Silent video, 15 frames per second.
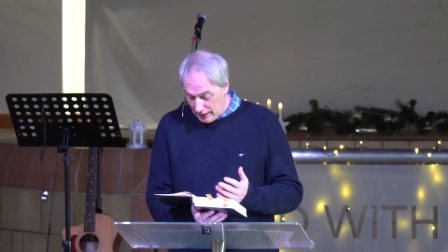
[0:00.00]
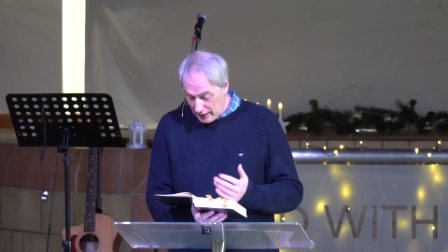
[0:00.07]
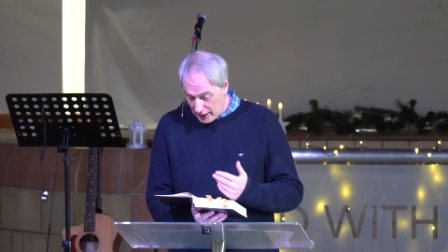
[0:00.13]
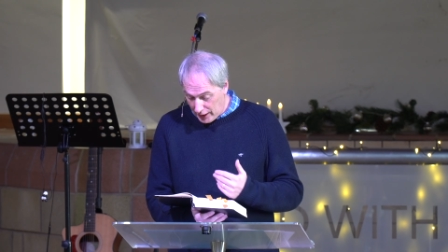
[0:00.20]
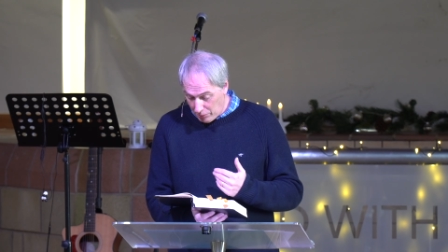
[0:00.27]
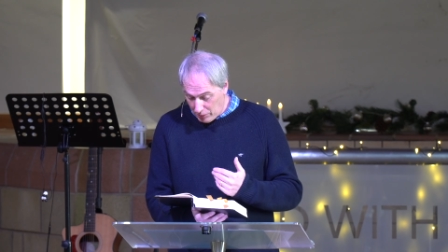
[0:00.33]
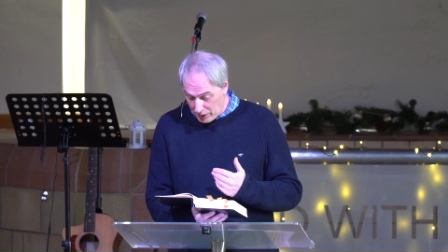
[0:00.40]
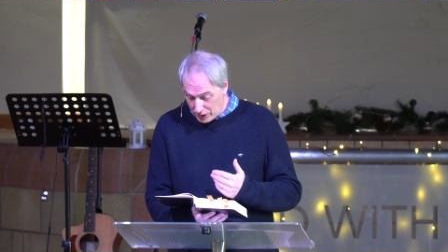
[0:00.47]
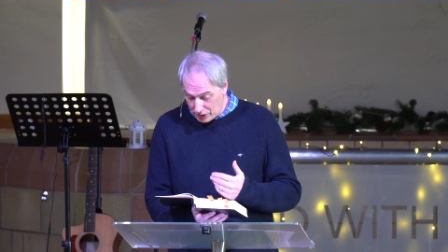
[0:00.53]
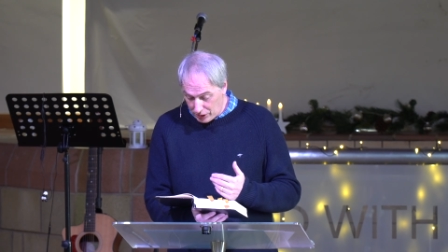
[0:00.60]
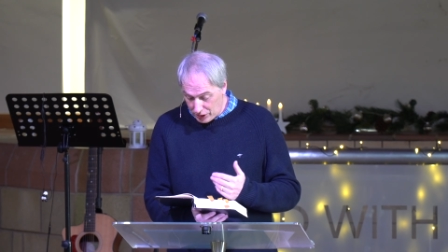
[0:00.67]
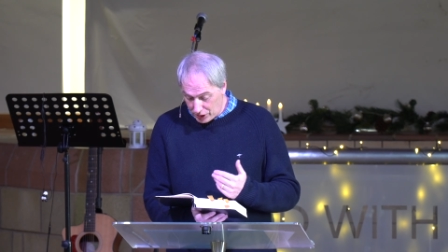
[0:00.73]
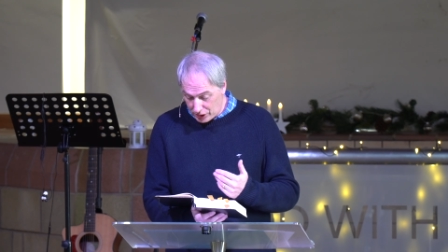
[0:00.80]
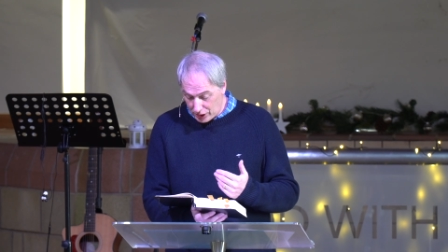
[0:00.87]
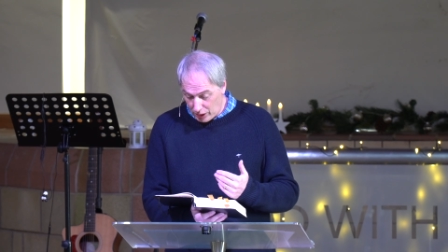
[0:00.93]
And he
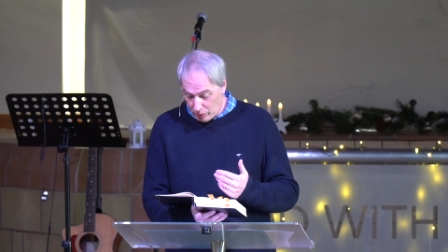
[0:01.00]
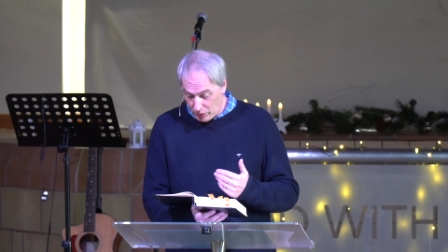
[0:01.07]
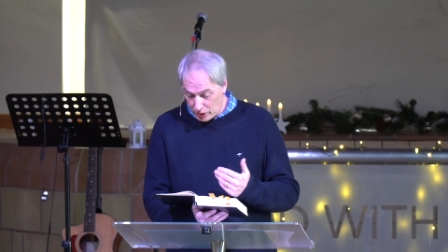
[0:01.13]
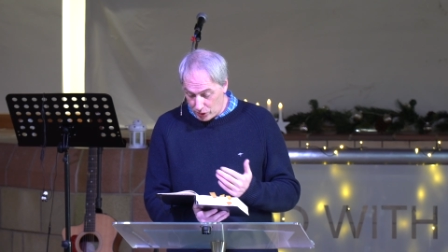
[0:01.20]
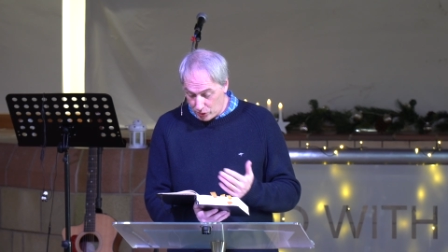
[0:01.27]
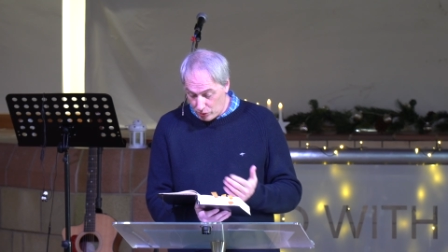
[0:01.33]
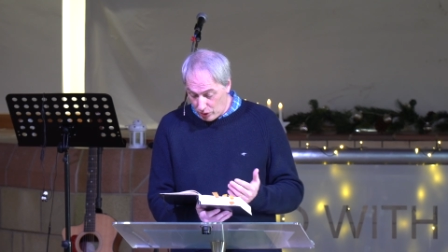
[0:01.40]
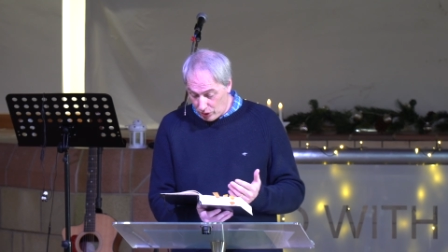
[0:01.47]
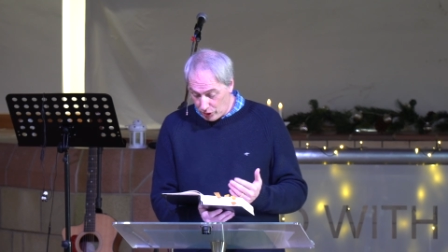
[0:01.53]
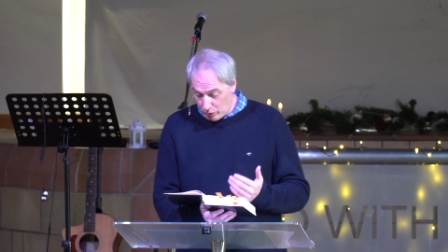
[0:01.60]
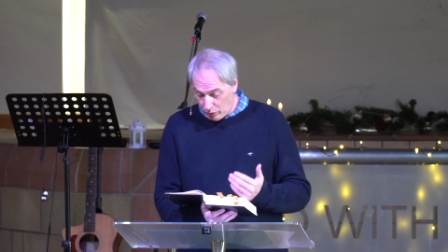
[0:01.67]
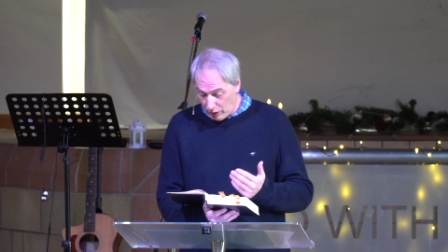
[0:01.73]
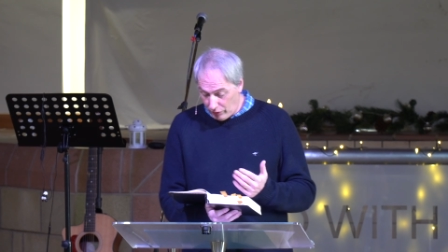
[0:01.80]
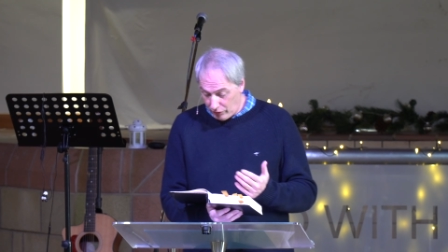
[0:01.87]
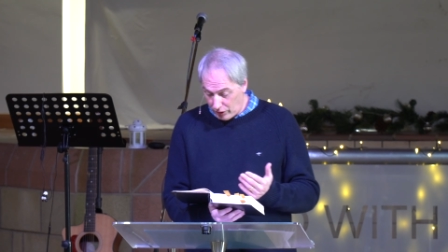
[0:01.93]
measured the city with his rod,
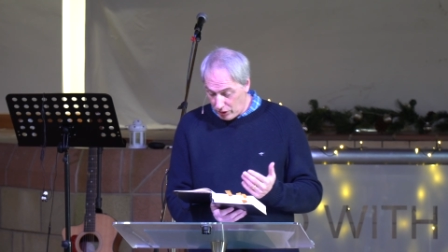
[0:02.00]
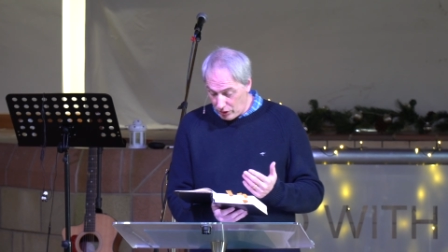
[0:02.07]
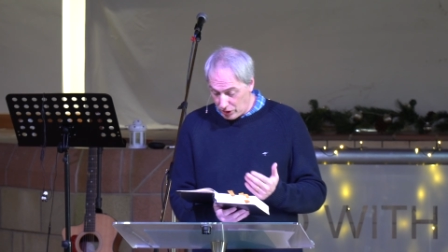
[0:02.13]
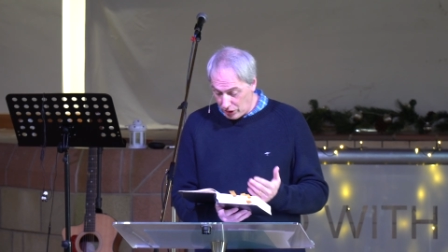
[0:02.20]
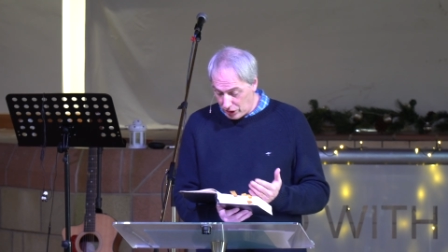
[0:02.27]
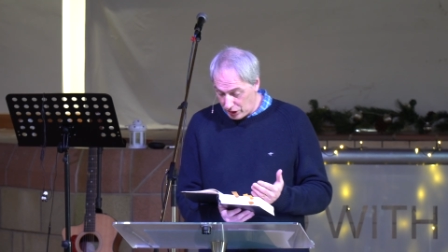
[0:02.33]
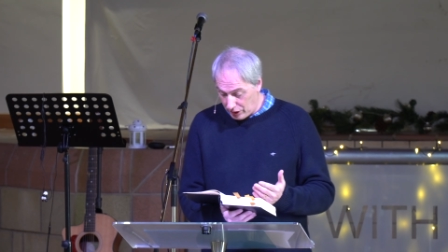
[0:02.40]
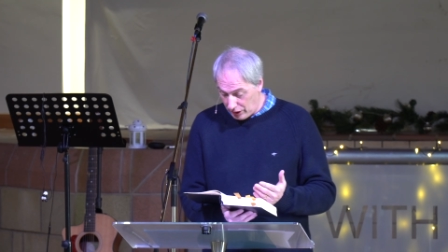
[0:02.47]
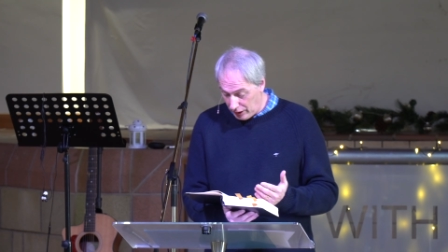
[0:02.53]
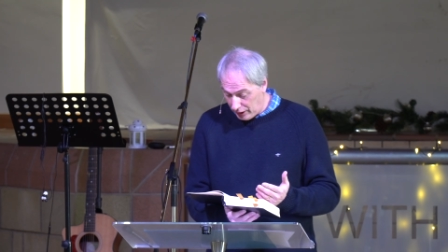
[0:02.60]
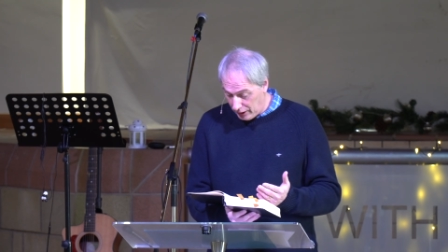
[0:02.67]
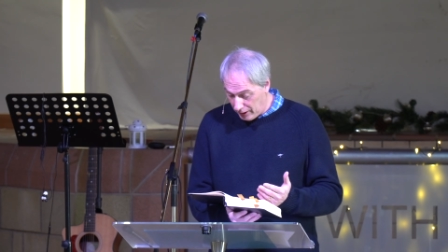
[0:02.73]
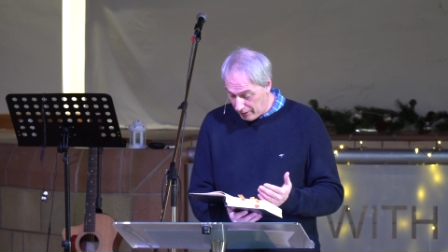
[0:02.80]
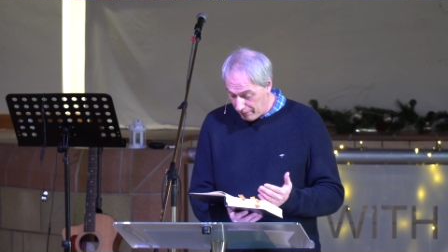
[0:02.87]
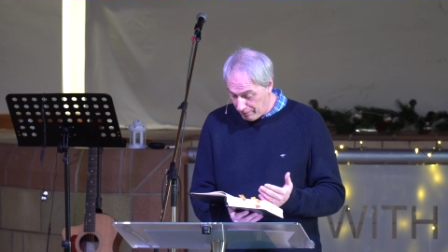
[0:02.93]
12,000
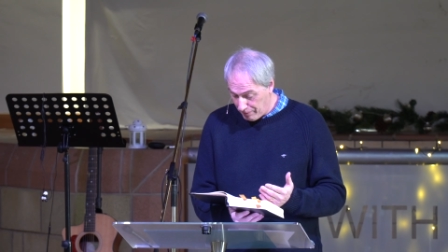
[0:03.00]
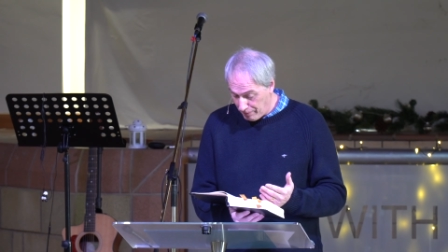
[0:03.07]
stadia.